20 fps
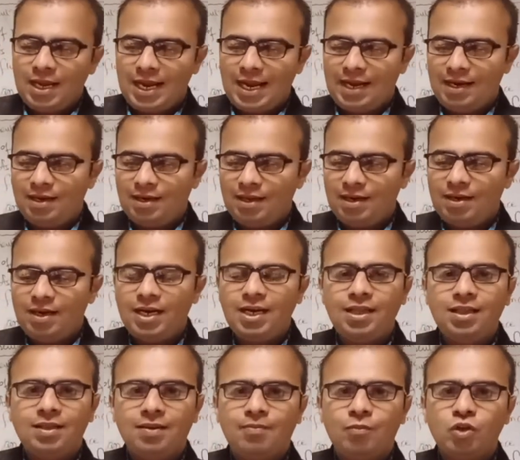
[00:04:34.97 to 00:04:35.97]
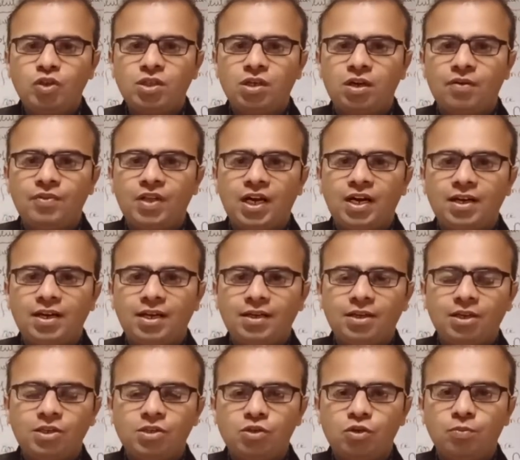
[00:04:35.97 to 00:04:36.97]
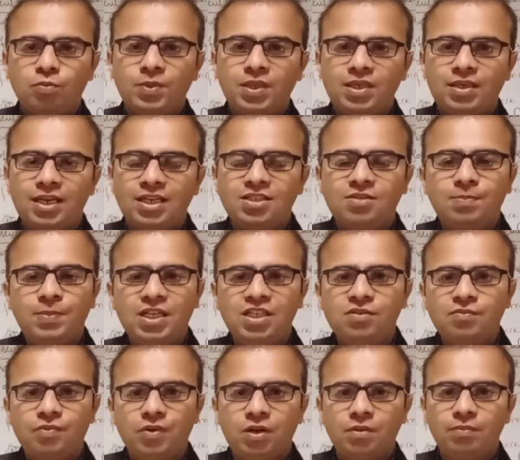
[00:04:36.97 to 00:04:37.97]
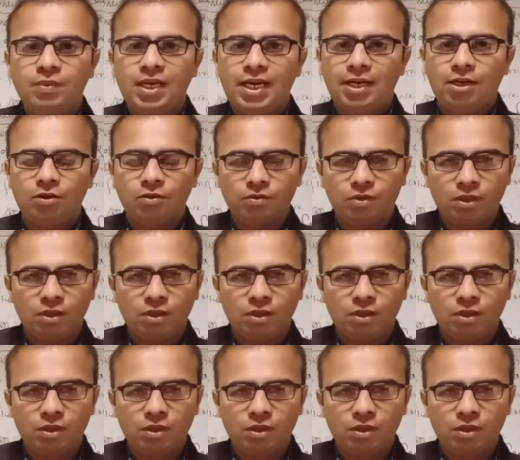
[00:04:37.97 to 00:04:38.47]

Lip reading: and already the motion of the conductor is to be takes place from that